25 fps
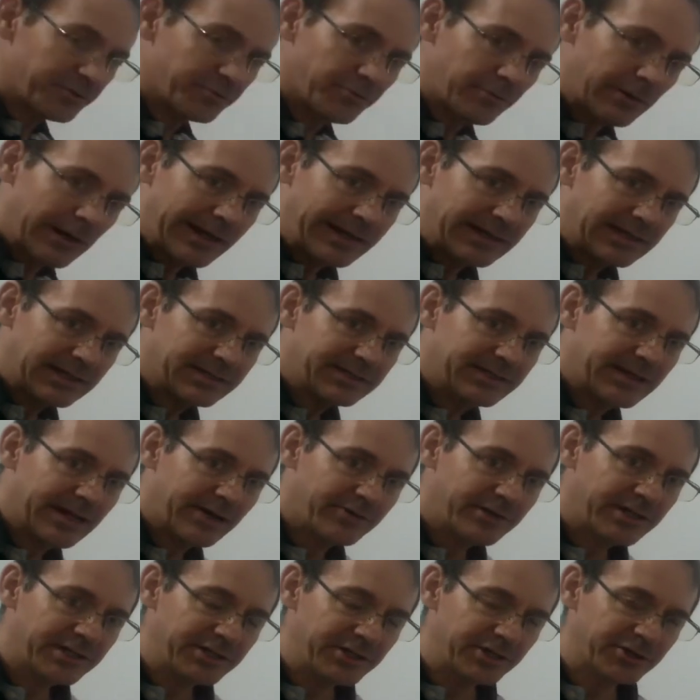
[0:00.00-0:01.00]
write it
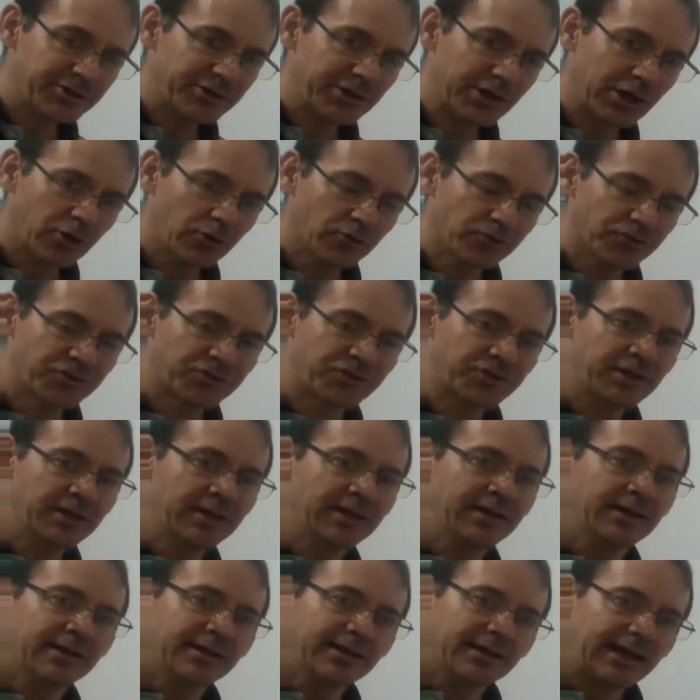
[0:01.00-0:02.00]
down in your notes,
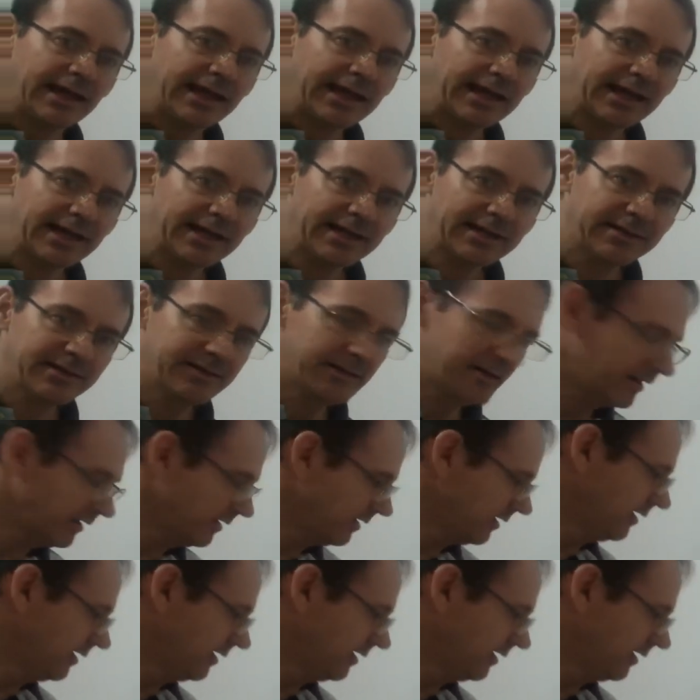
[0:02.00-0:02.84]
and